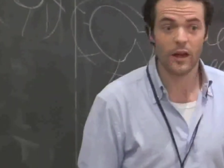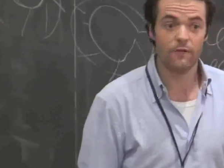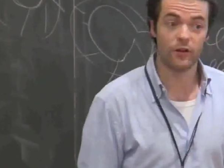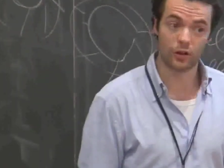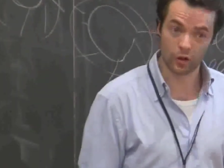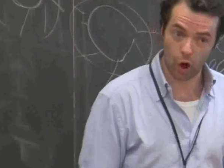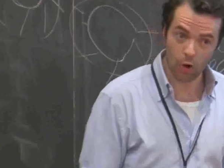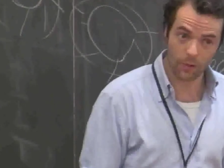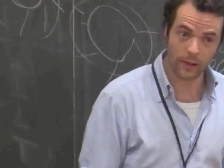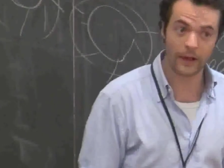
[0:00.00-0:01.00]
We're
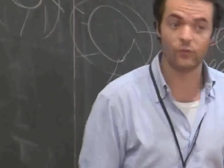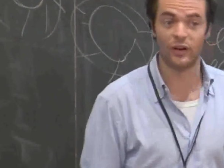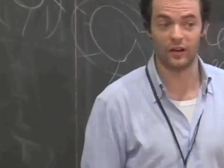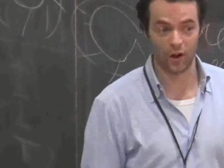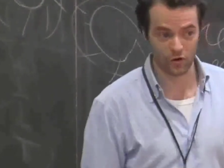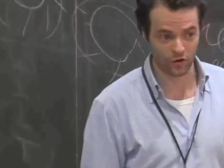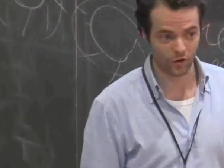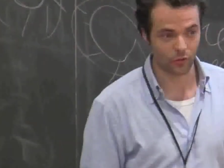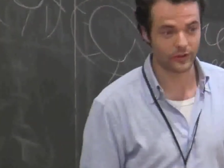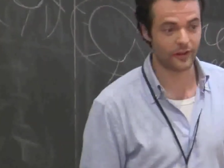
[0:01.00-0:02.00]
global and we're local.
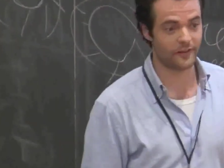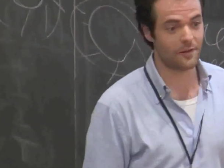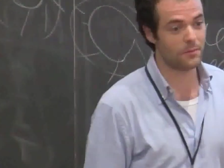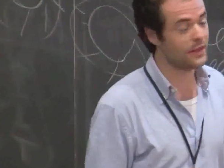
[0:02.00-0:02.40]
What does that